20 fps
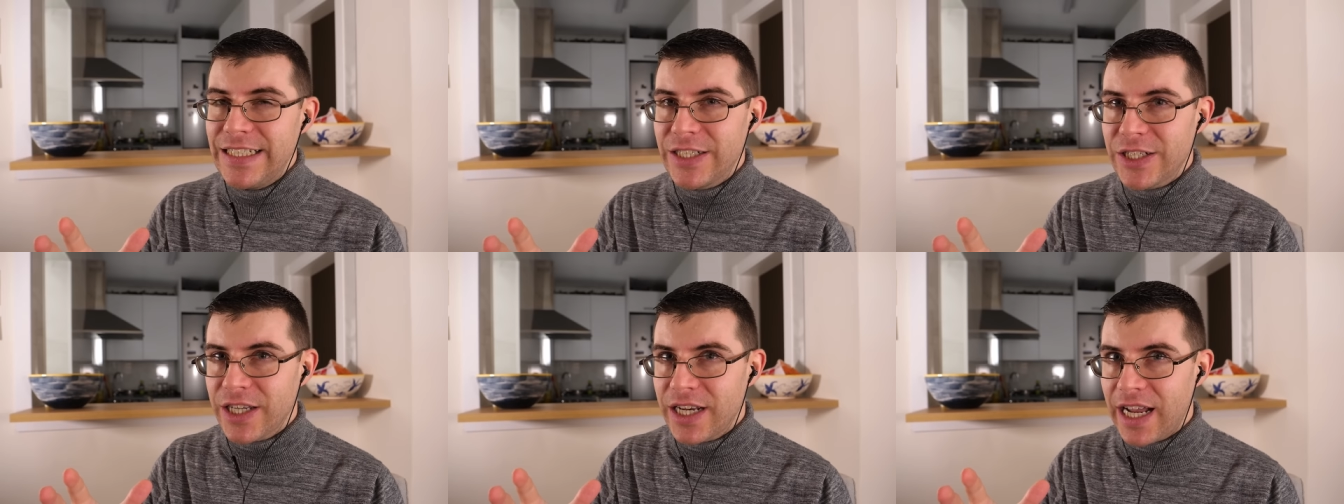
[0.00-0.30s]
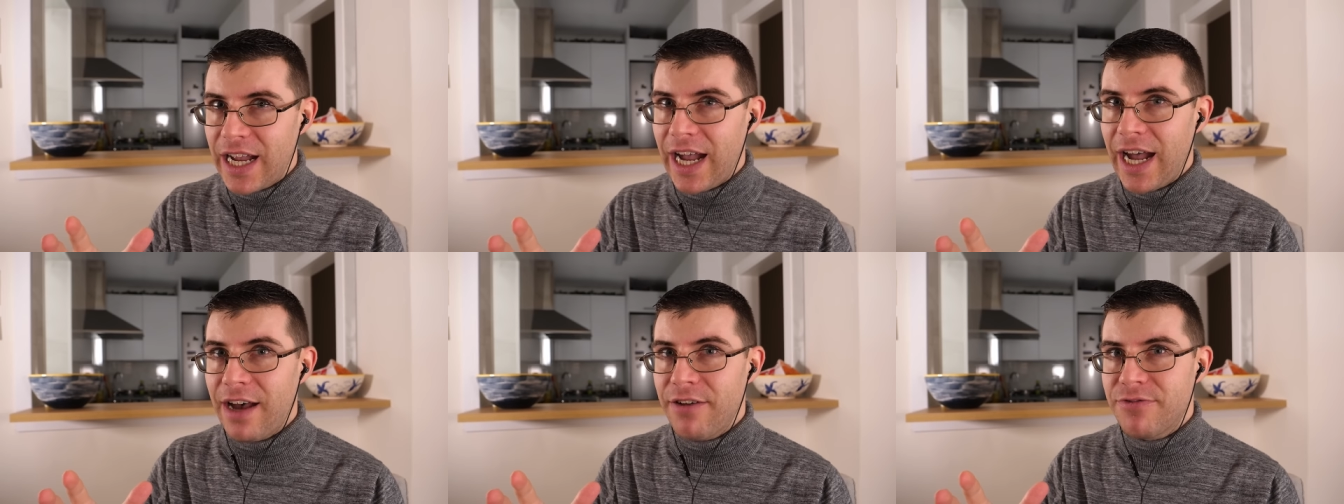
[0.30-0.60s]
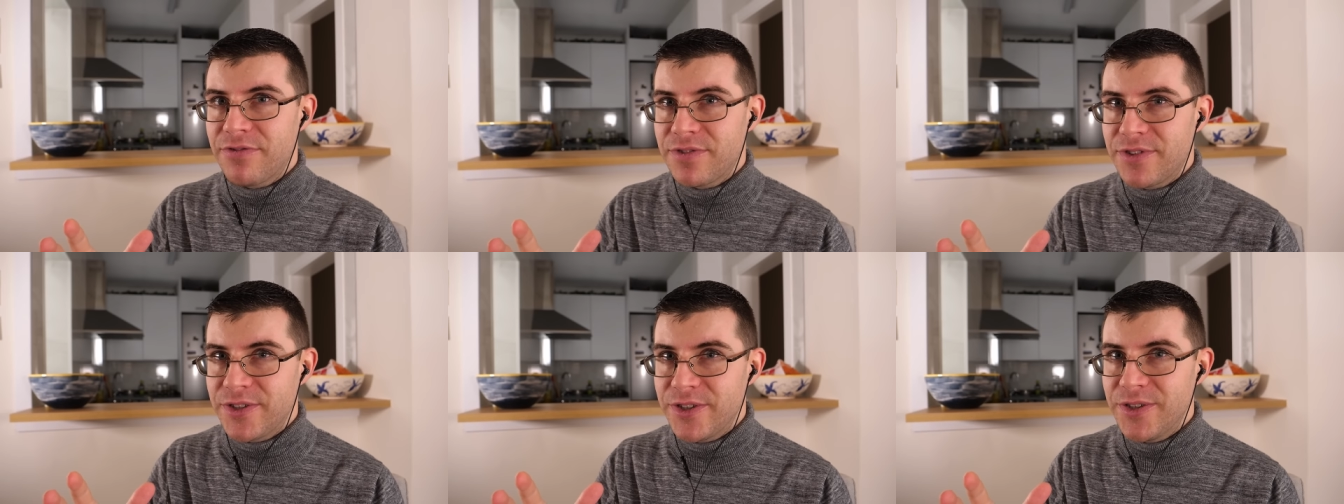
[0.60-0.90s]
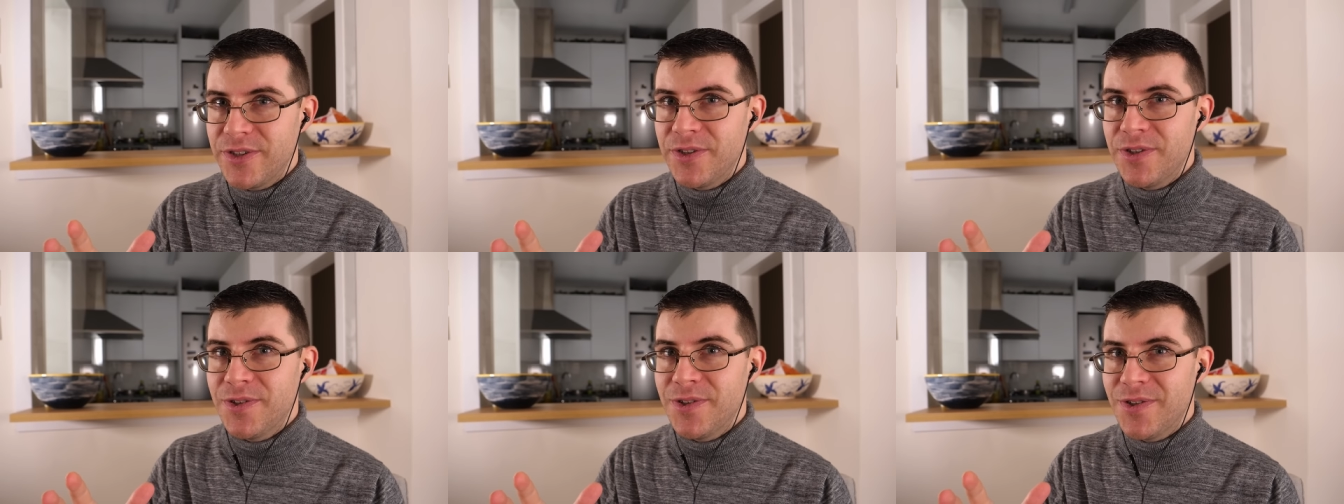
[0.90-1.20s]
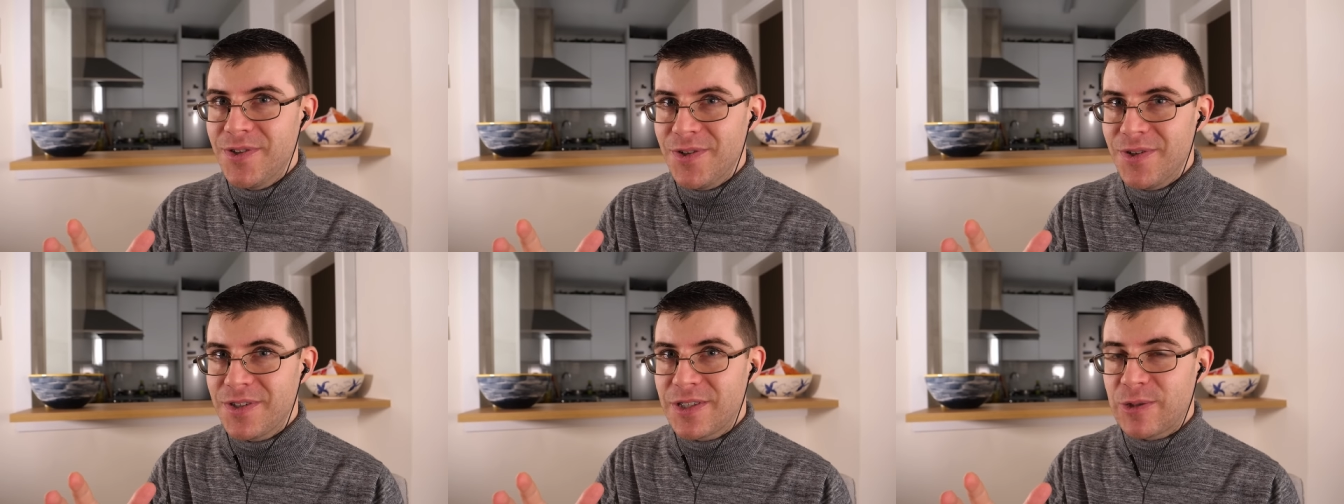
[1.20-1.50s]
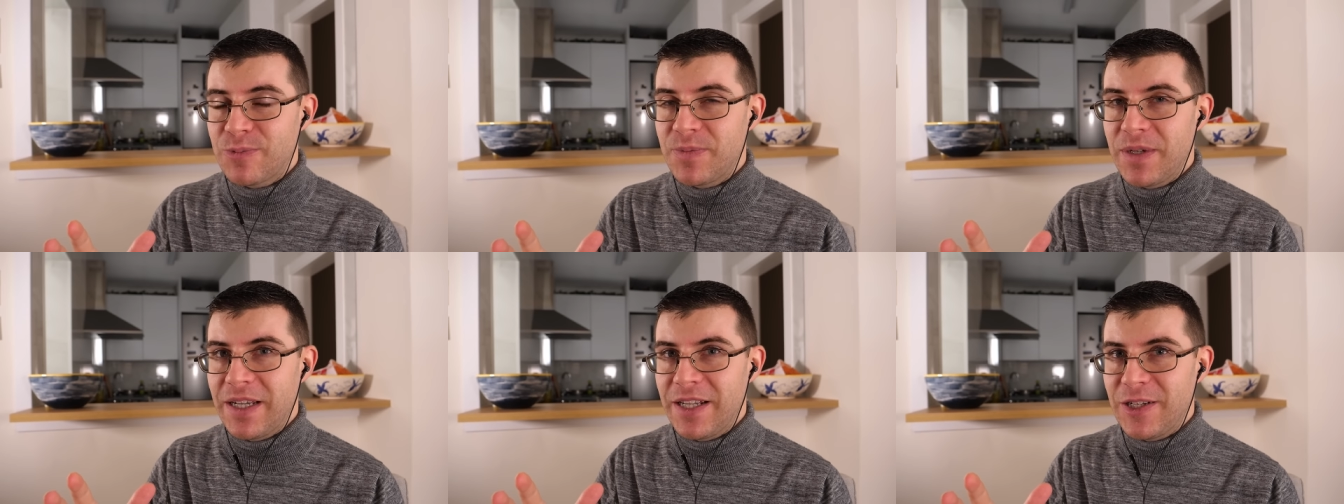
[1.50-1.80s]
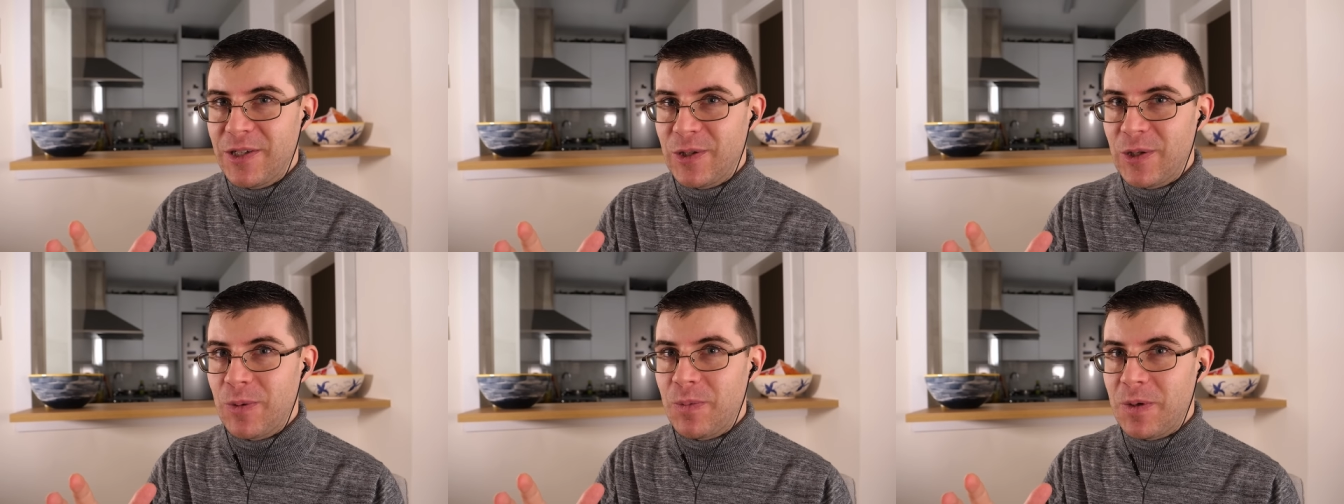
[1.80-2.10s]
you're gonna have to
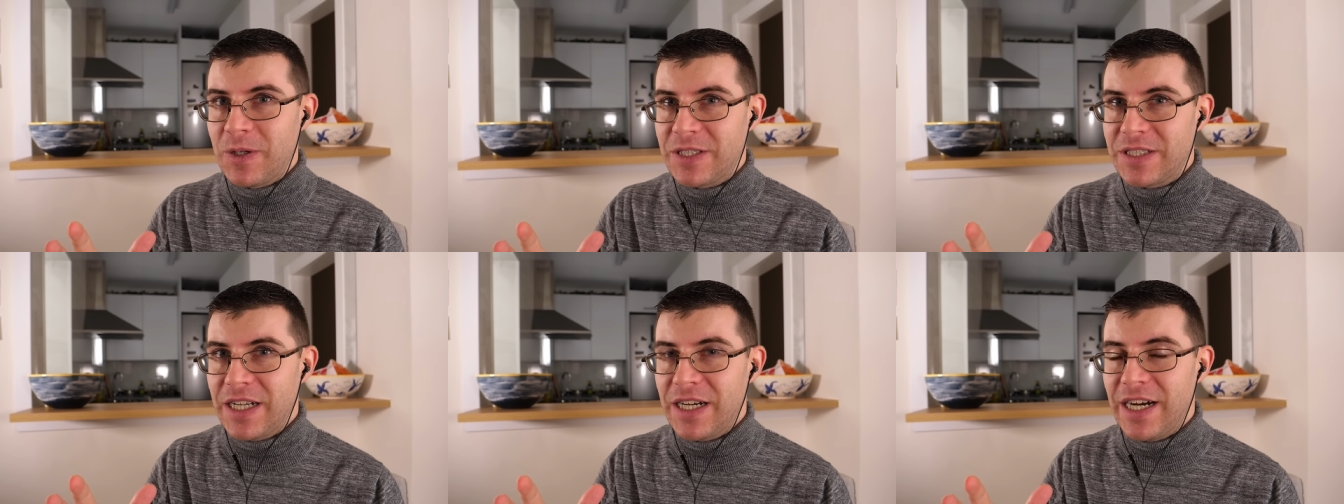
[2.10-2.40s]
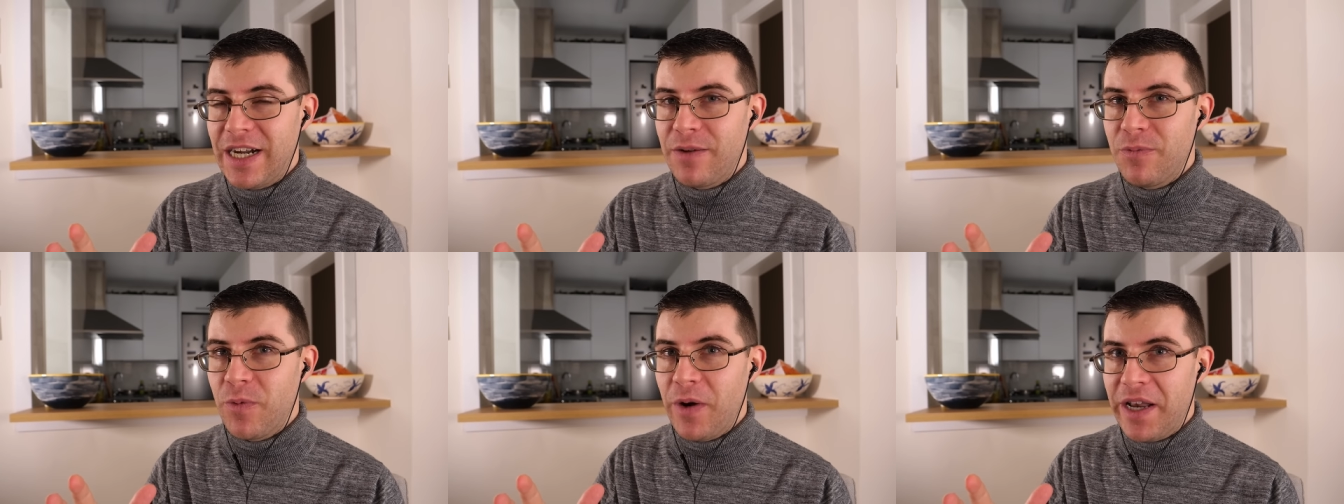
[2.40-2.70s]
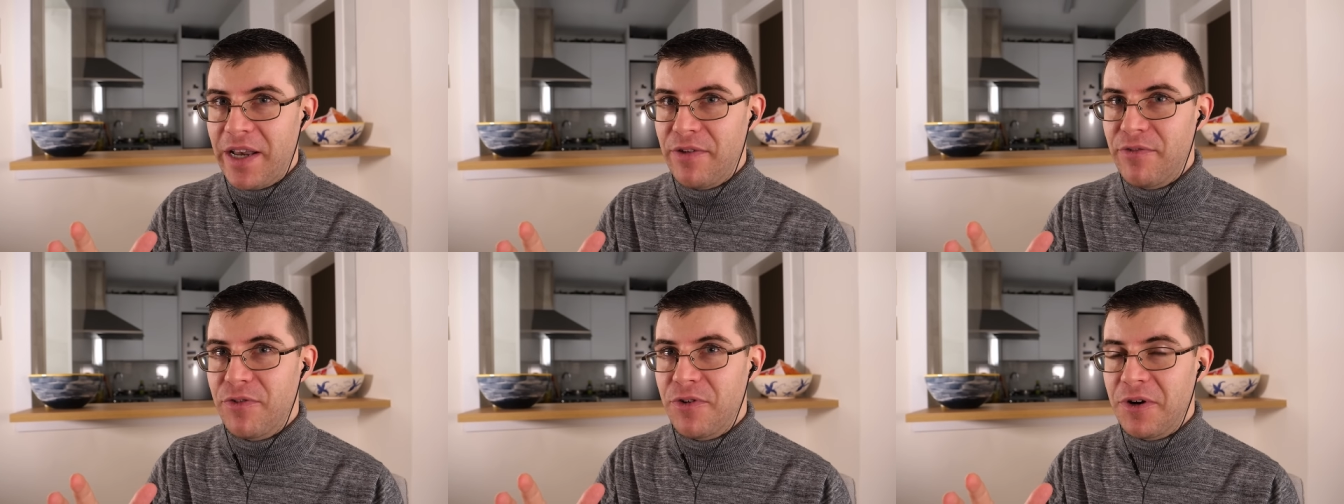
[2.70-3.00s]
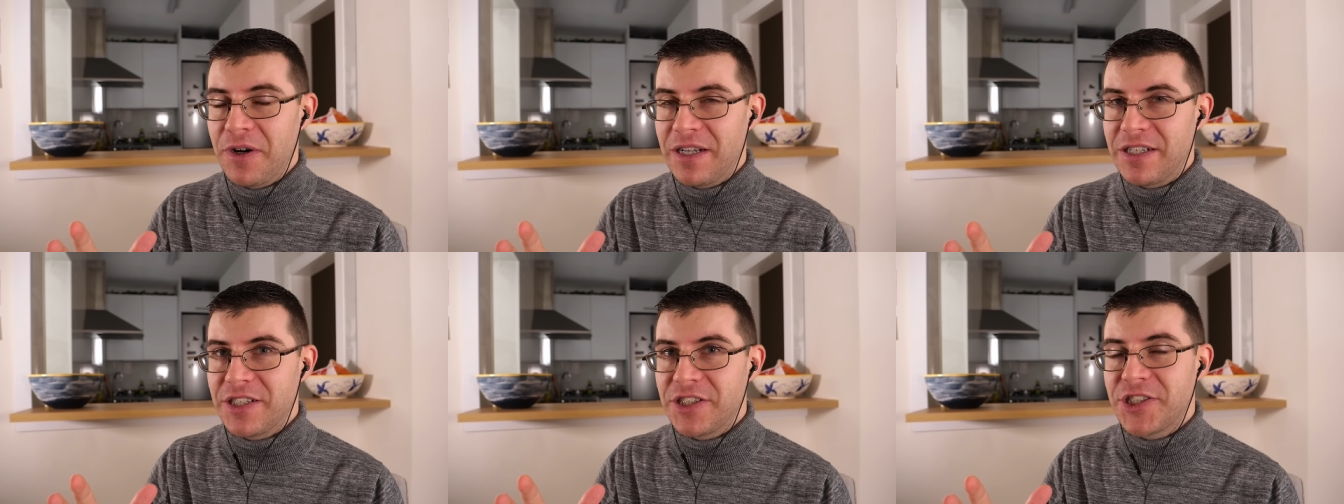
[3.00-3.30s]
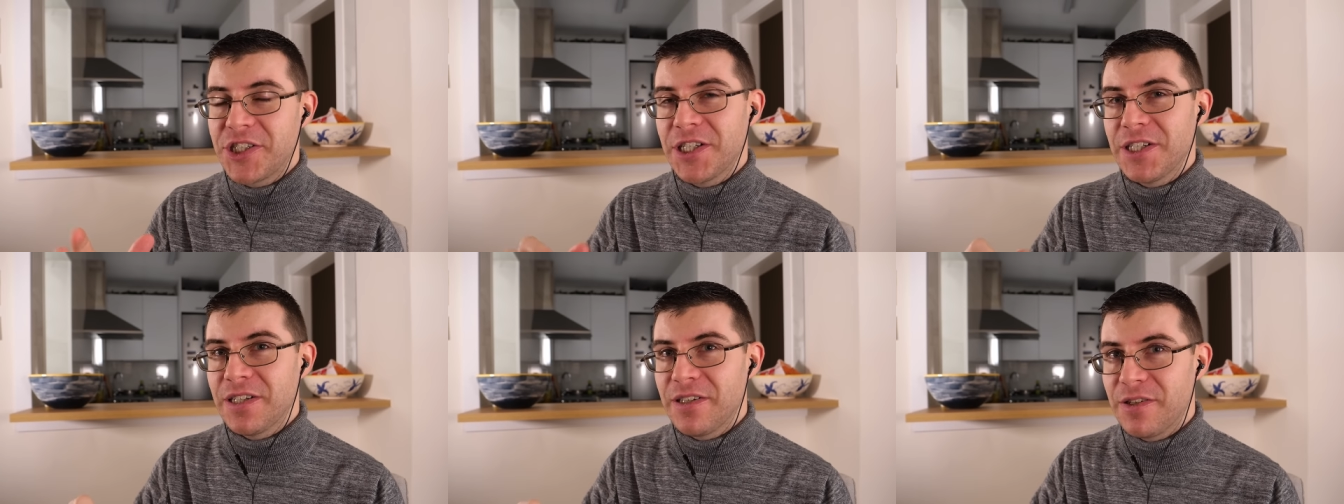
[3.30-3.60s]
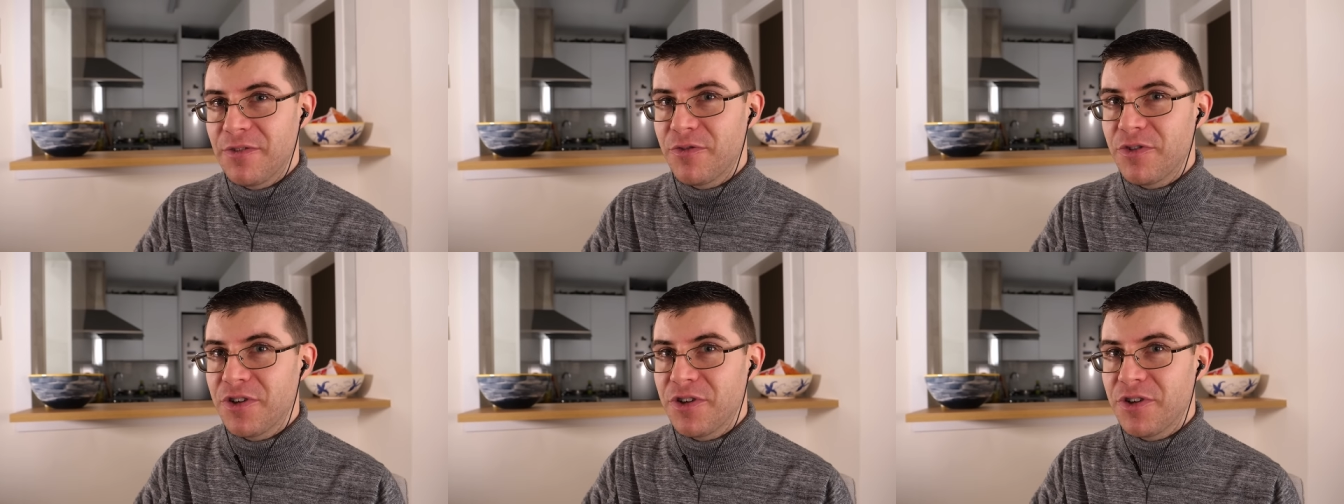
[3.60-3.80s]
spend a little more time waiting for it to chill in the